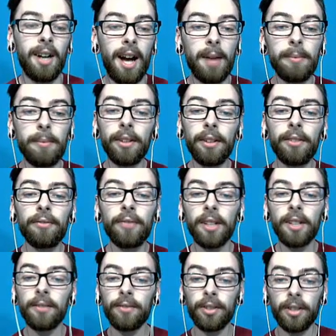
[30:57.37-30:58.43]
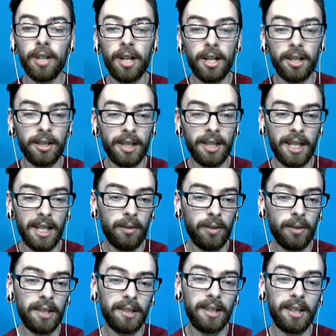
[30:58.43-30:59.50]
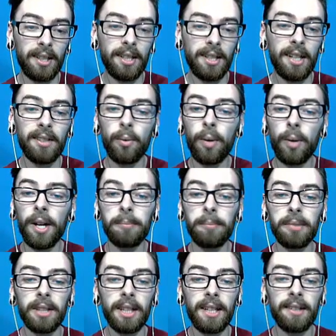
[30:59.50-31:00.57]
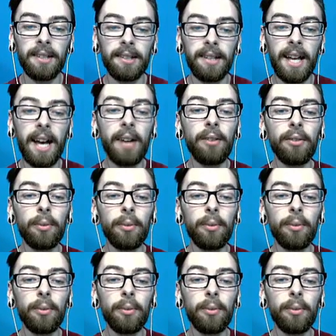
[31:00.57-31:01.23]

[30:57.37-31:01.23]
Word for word: I'm rather fond of Turkana Town. It's a nice quiet place that's out of the